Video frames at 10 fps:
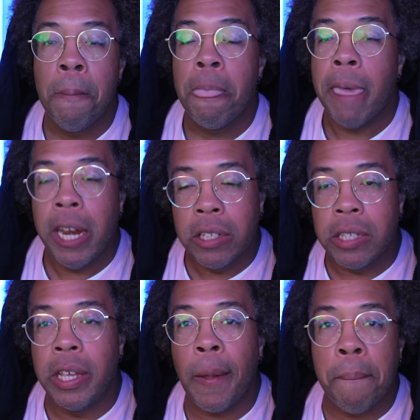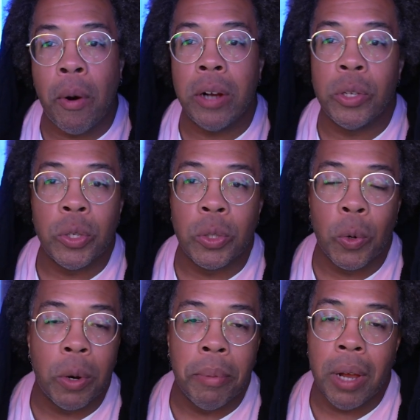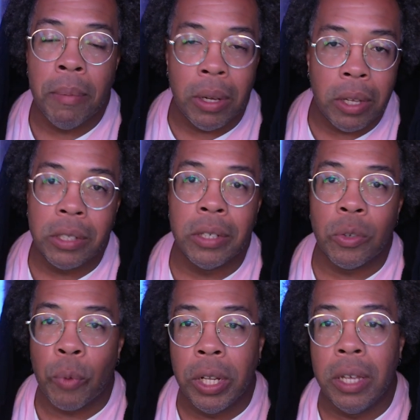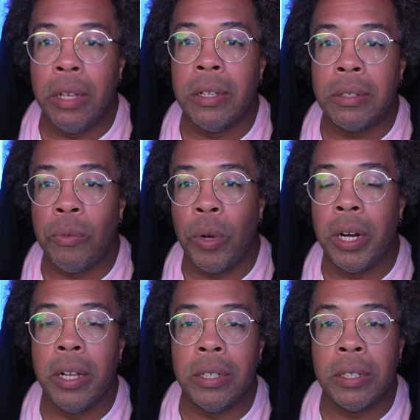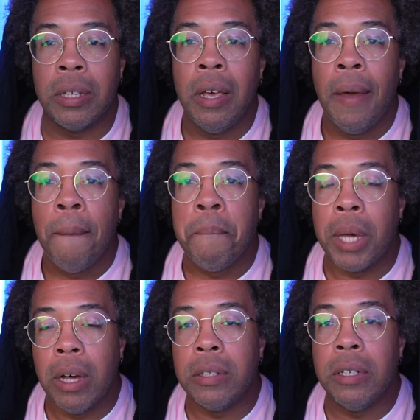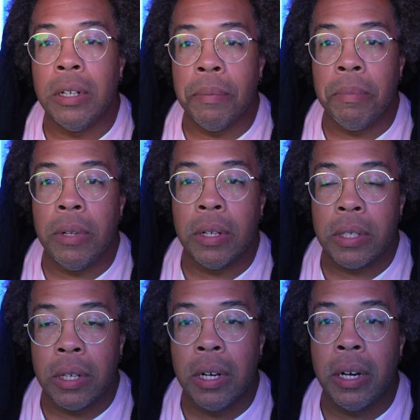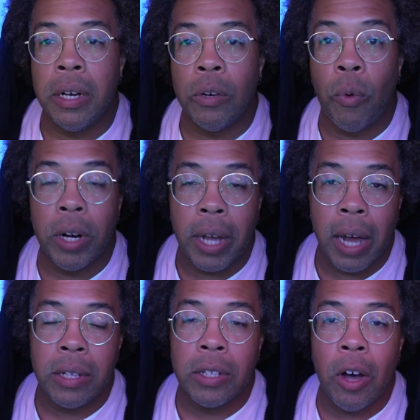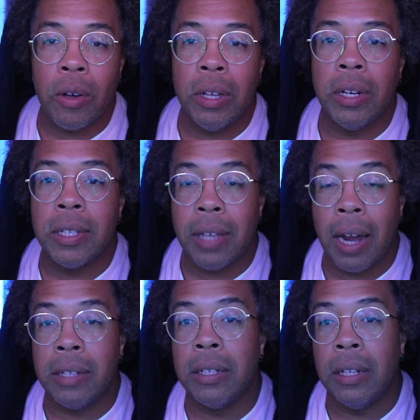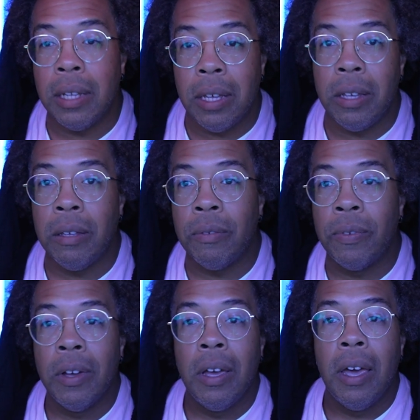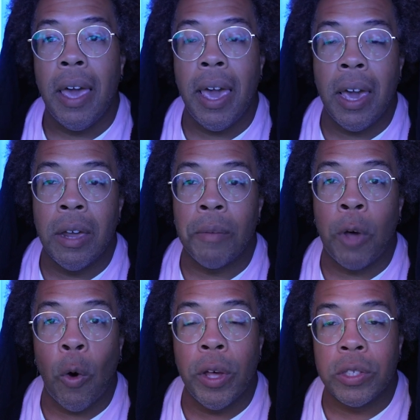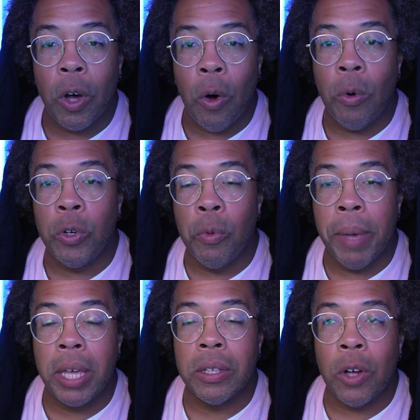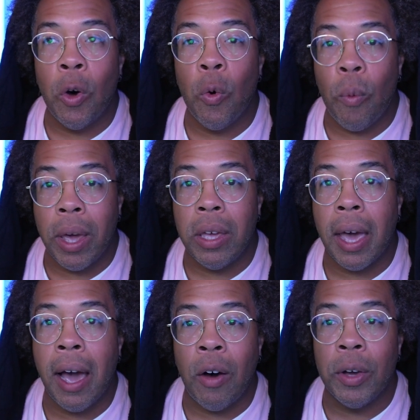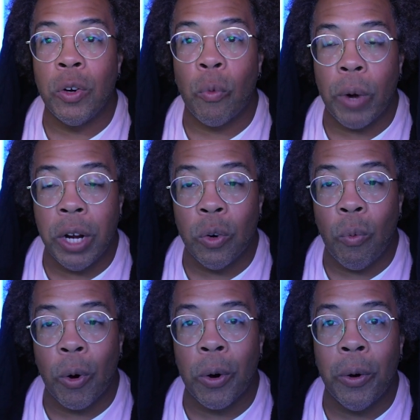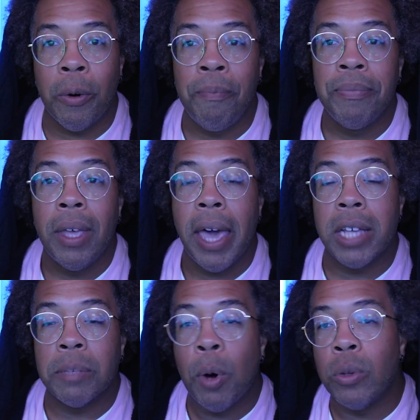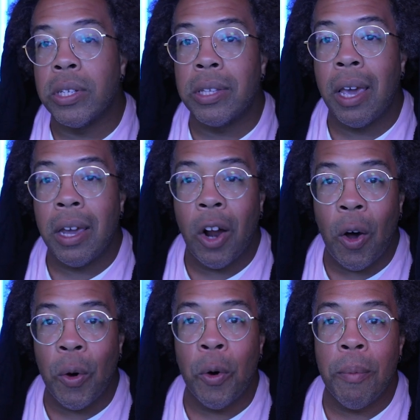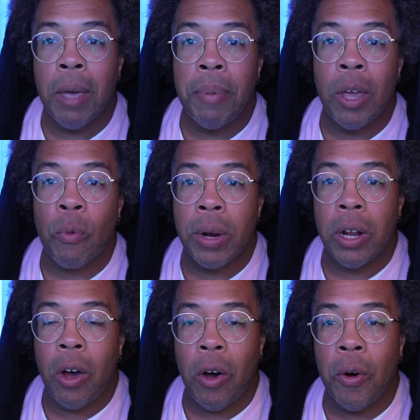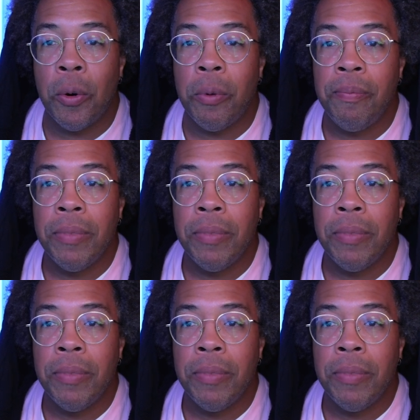And there's a second part to this story, but I mean, it's just really is what it is because the son, the one that got us talking, decided to leave and go his own, make his own way out in the world, as opposed to staying home and paying rent at home.